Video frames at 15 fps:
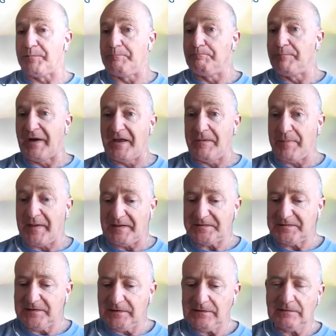
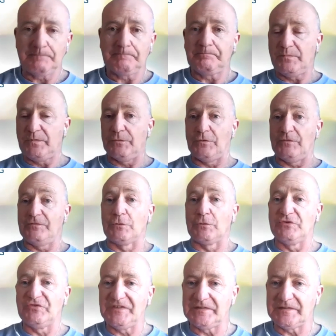bypassing the
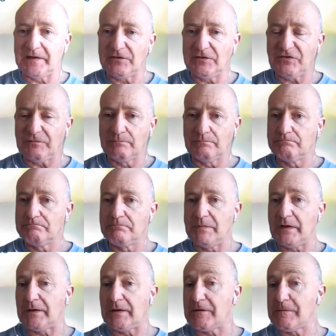4G stage,
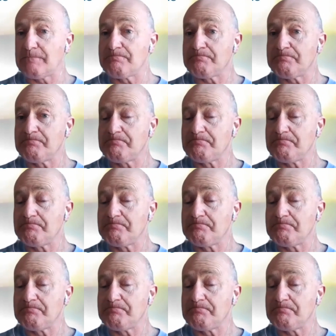leapfrogging